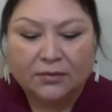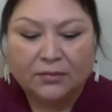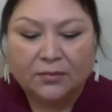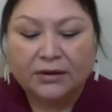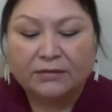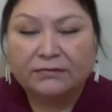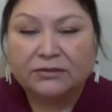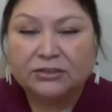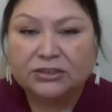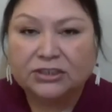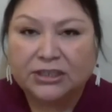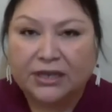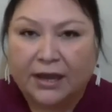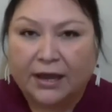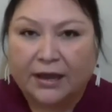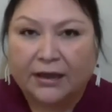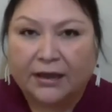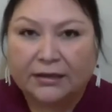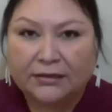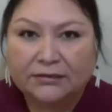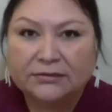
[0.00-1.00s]
whatever she
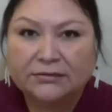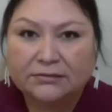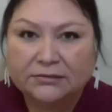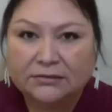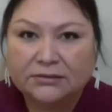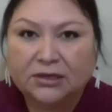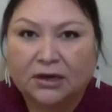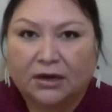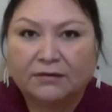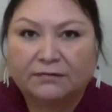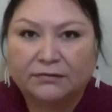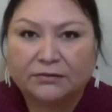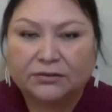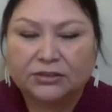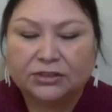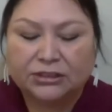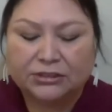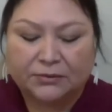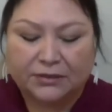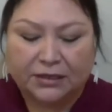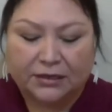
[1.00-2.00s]
had to offer,
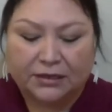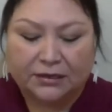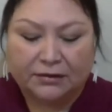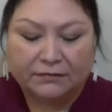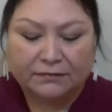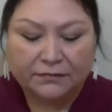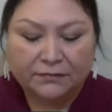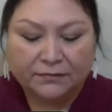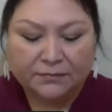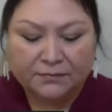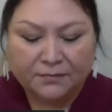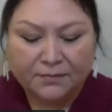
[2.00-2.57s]
she would give.